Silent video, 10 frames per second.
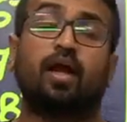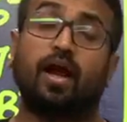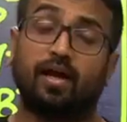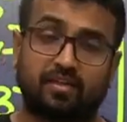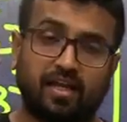
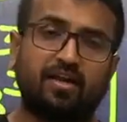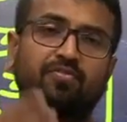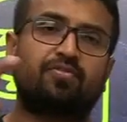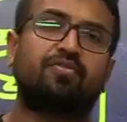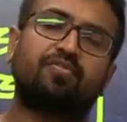And
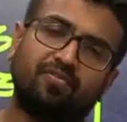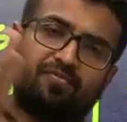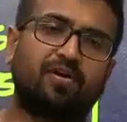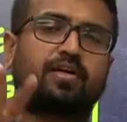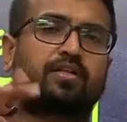then we will
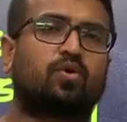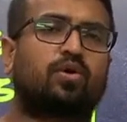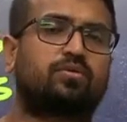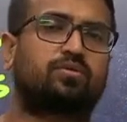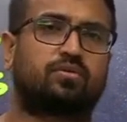filter the
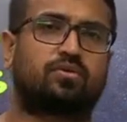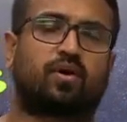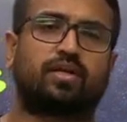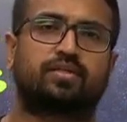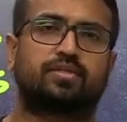
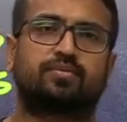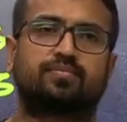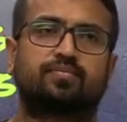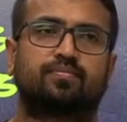audience,